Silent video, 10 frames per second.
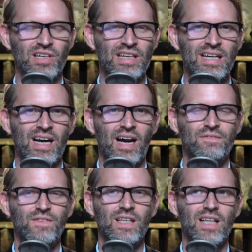I
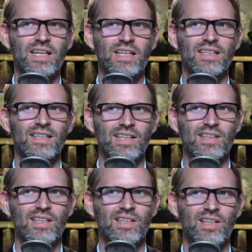feel like the, the
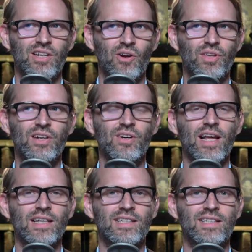you know the
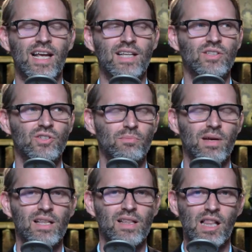internet tends to make
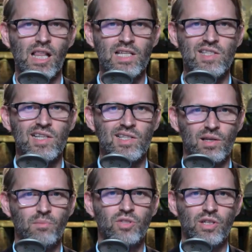the lazy
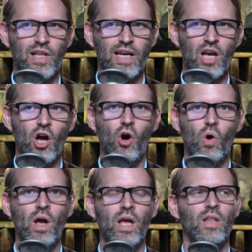assumption, like, oh,
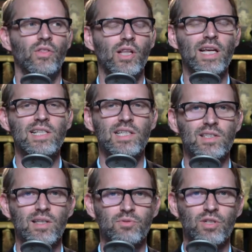the lazy
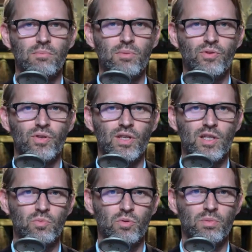assumption in both of these
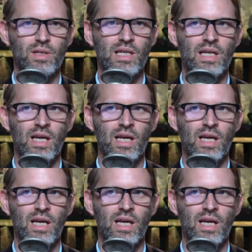would be,